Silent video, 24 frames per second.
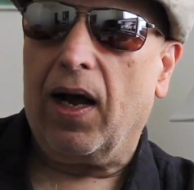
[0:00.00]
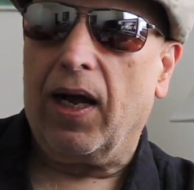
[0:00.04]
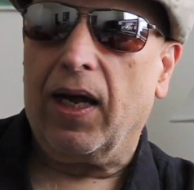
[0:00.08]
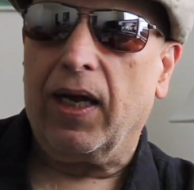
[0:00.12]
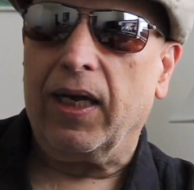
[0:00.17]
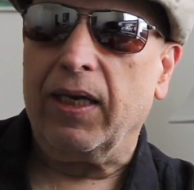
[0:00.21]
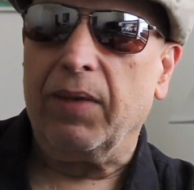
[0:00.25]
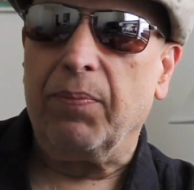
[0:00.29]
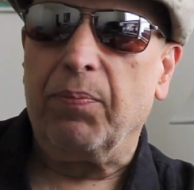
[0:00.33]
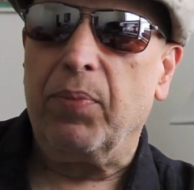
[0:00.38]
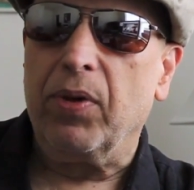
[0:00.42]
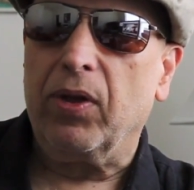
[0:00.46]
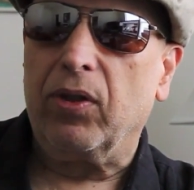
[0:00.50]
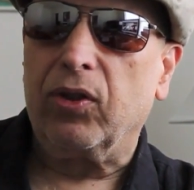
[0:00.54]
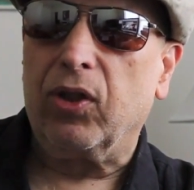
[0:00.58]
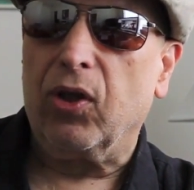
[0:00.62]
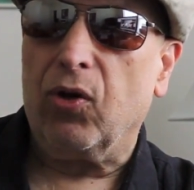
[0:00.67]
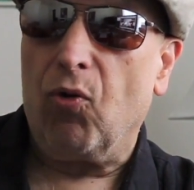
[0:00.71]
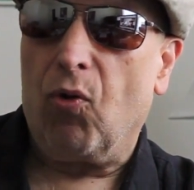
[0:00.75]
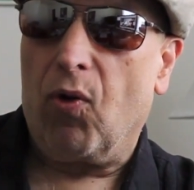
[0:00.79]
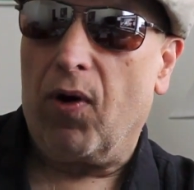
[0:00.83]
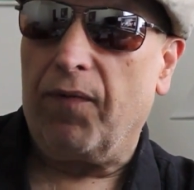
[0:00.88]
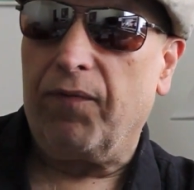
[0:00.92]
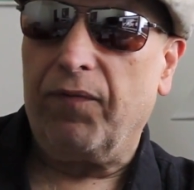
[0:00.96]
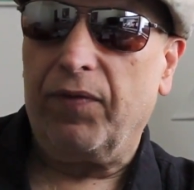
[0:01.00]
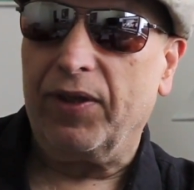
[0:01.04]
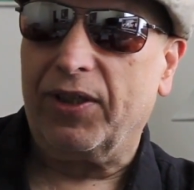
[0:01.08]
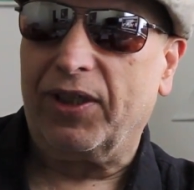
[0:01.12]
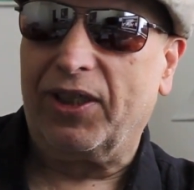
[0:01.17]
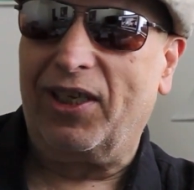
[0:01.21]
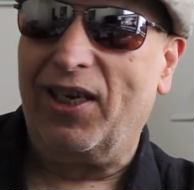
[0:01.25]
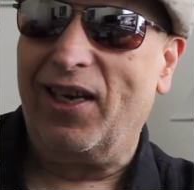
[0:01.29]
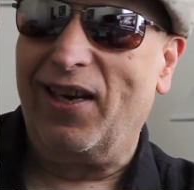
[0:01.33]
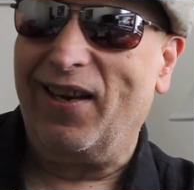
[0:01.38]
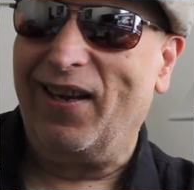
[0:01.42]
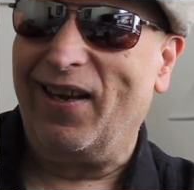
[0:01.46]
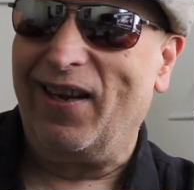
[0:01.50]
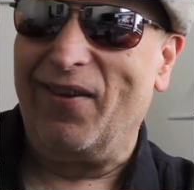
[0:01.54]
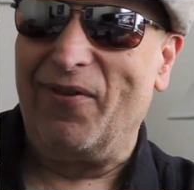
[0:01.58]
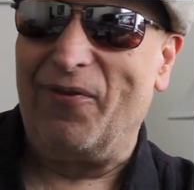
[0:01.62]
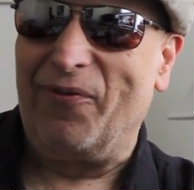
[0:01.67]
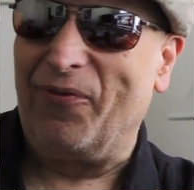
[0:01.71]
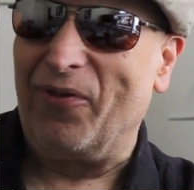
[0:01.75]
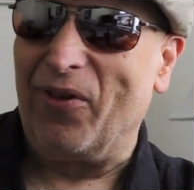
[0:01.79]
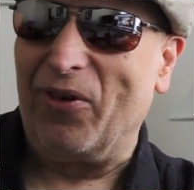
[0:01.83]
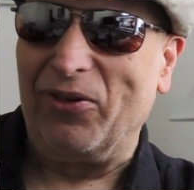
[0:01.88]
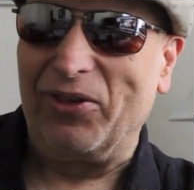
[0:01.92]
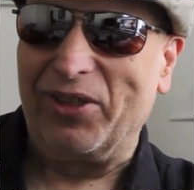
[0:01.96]
He built an office,
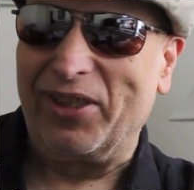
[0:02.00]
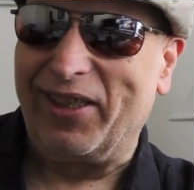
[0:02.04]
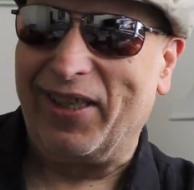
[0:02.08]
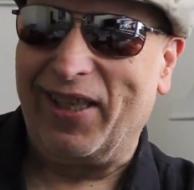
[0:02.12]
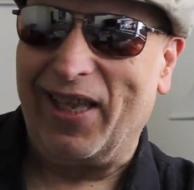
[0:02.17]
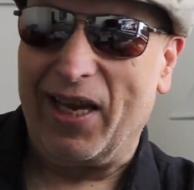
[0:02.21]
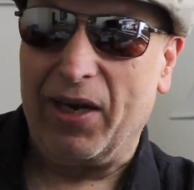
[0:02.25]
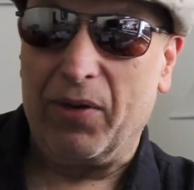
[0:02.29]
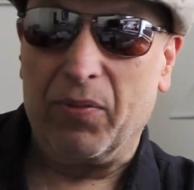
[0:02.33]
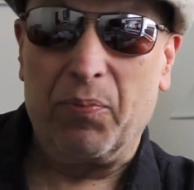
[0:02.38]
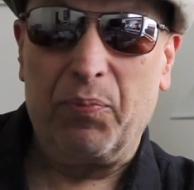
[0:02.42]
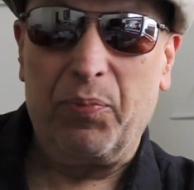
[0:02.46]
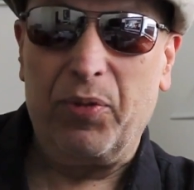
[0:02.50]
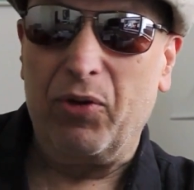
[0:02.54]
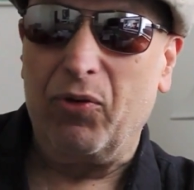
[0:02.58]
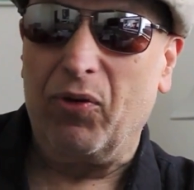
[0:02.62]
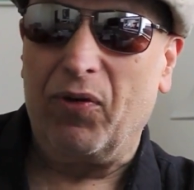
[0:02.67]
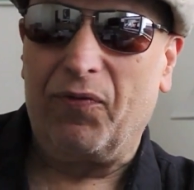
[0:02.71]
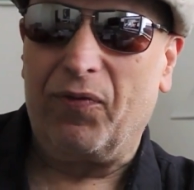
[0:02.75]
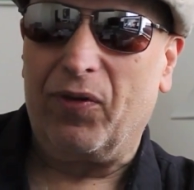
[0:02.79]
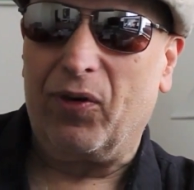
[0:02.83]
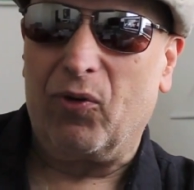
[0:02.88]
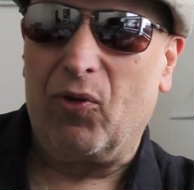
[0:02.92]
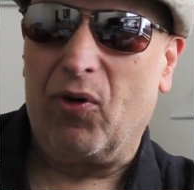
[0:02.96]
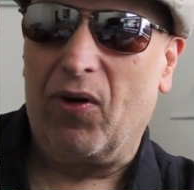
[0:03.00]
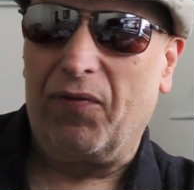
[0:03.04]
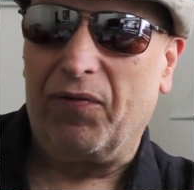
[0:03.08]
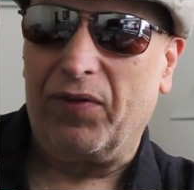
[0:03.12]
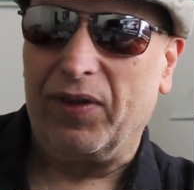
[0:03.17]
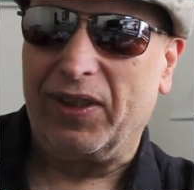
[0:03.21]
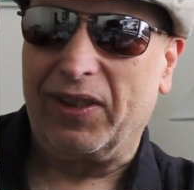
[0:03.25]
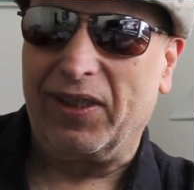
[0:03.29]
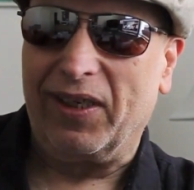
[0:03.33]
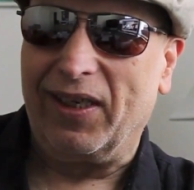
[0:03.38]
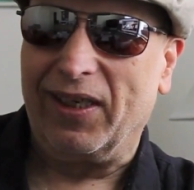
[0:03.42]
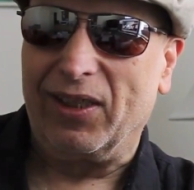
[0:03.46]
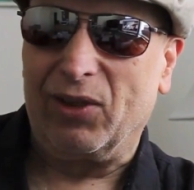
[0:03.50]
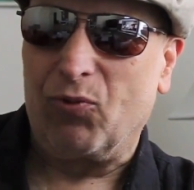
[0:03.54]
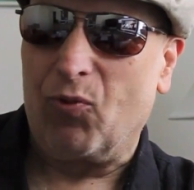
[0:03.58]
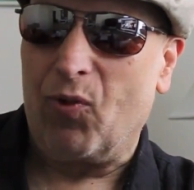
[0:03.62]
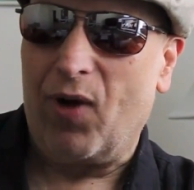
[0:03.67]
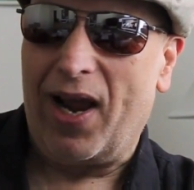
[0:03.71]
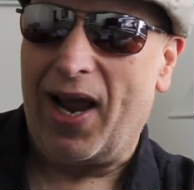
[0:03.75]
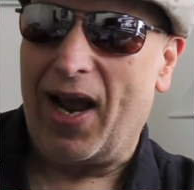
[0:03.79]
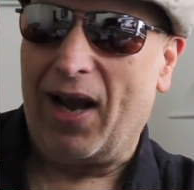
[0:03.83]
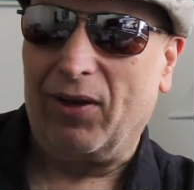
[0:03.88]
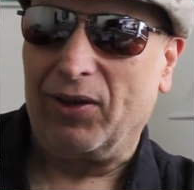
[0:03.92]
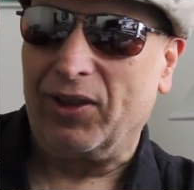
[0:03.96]
first thing, beautiful office in this
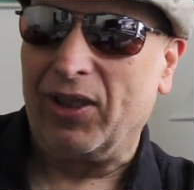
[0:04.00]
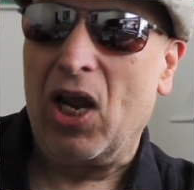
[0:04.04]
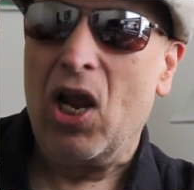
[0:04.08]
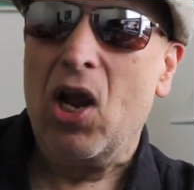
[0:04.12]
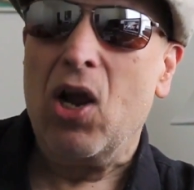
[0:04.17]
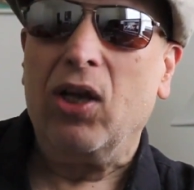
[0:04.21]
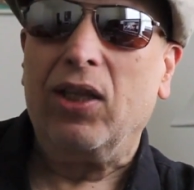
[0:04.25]
warehouse.